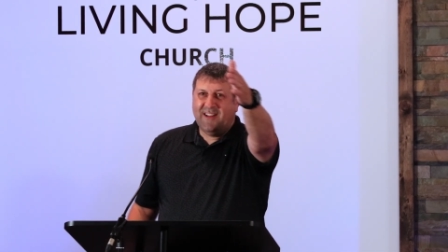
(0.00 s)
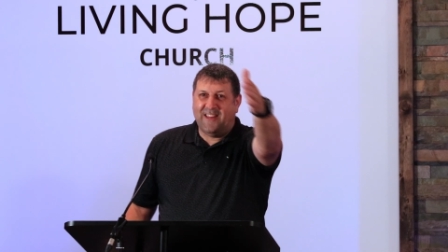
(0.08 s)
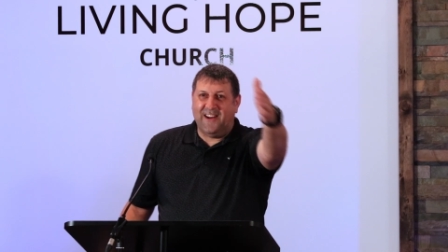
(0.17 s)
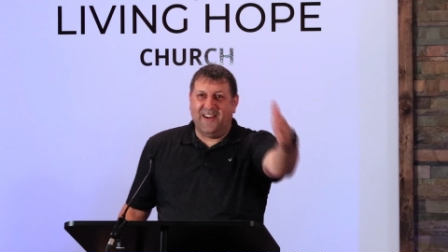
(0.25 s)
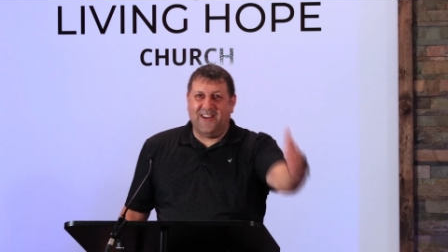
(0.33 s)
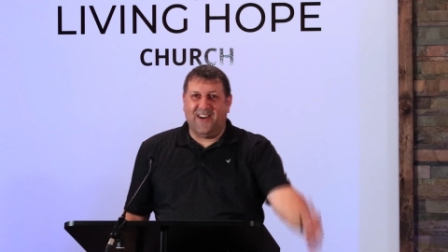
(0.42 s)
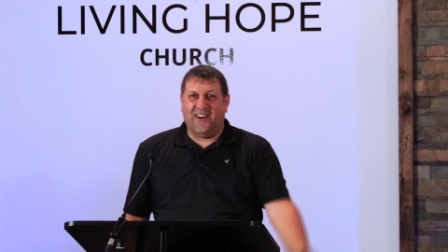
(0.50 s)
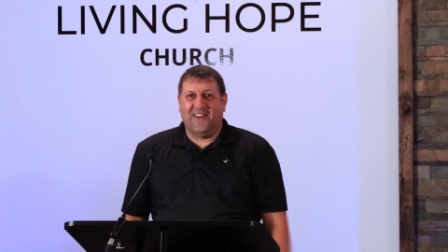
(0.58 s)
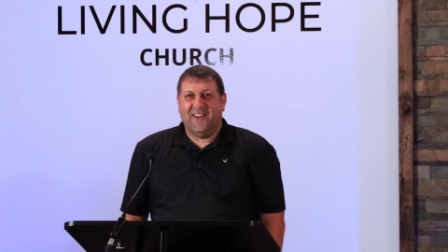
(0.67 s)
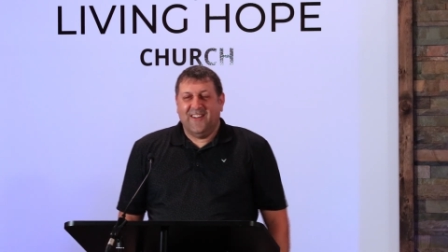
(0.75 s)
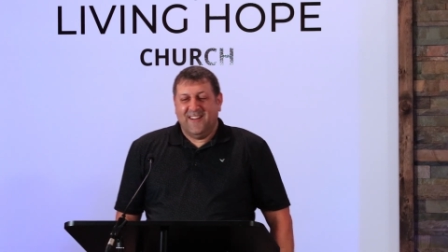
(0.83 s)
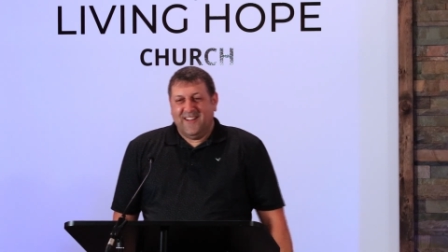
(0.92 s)
There you
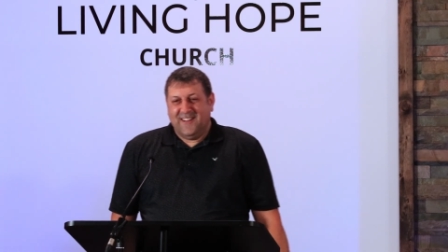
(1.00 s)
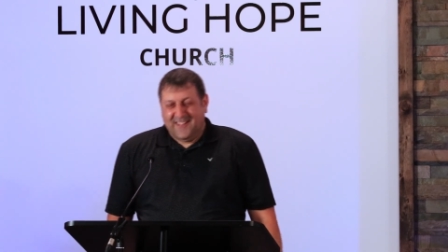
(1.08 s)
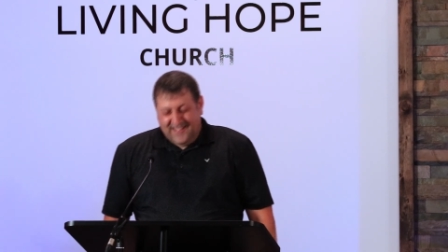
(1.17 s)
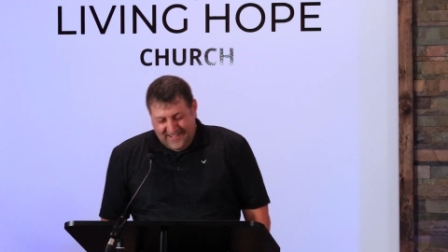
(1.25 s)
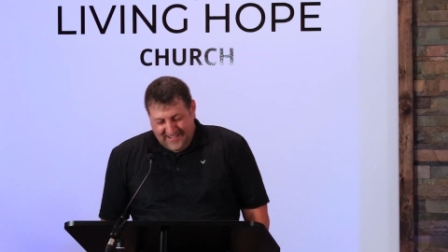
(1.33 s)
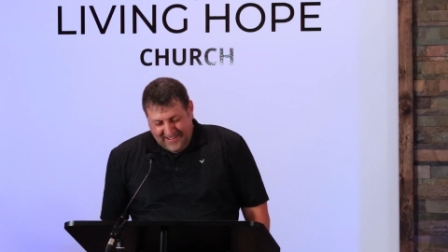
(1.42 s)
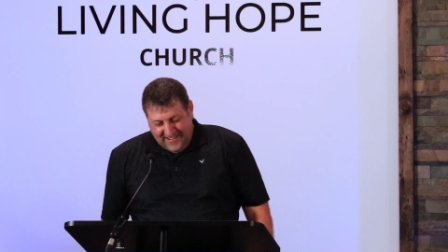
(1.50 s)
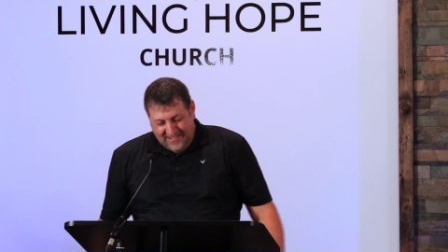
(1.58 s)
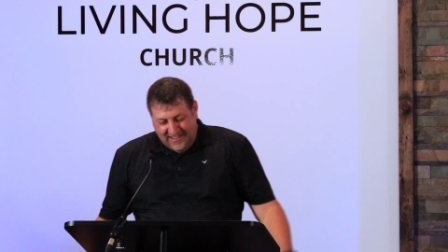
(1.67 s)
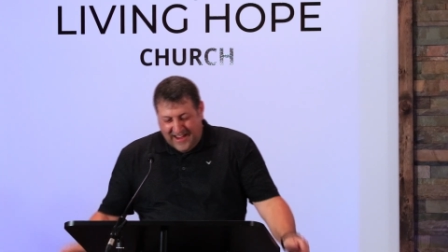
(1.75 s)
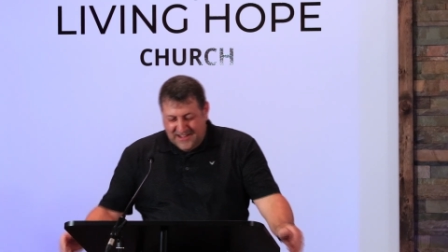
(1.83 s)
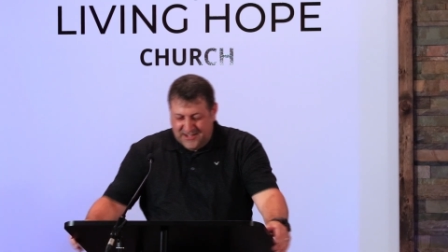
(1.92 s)
go
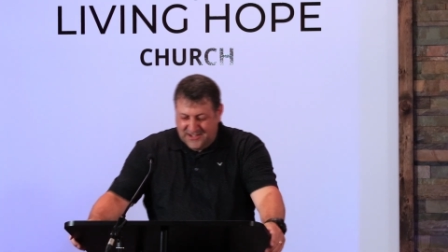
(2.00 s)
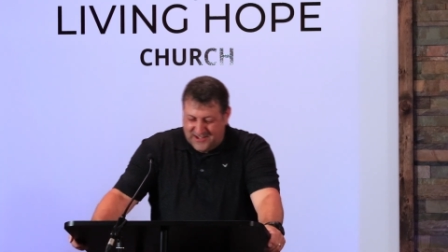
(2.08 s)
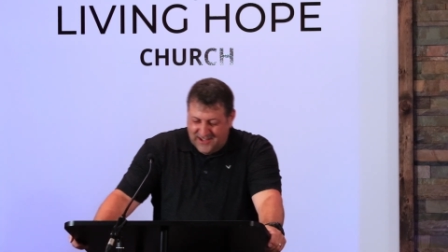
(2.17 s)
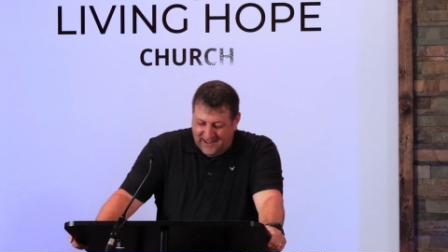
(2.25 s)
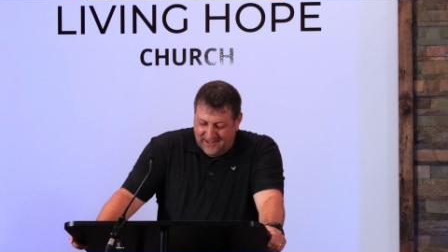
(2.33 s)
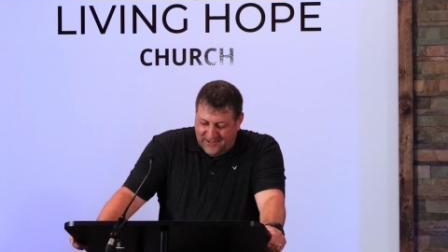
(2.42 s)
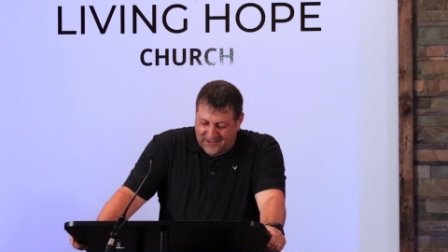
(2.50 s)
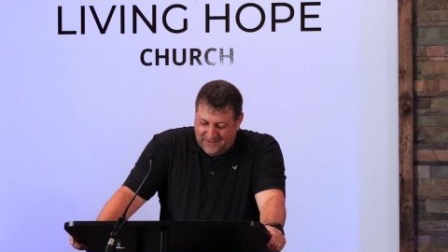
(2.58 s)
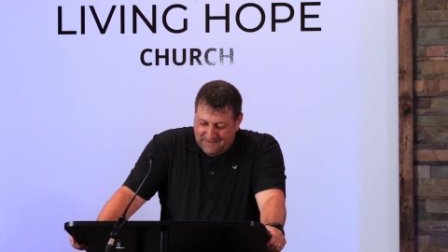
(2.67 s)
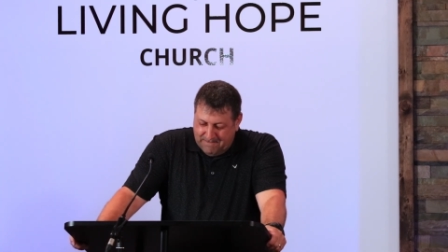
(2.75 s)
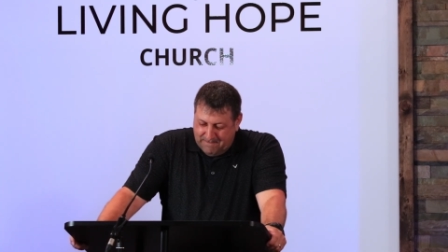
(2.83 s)
as his sons.